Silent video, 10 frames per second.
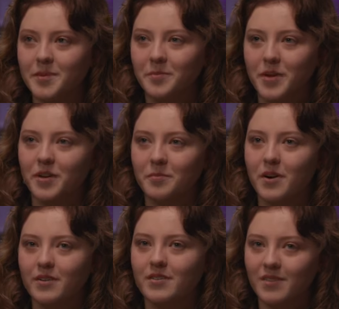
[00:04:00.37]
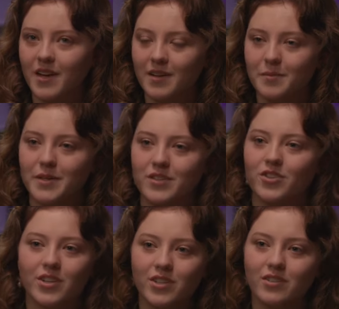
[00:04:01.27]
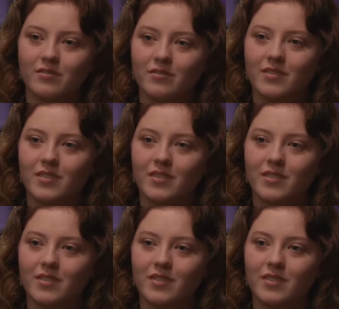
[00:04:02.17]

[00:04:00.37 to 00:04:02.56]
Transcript: some weaker parts of that administration.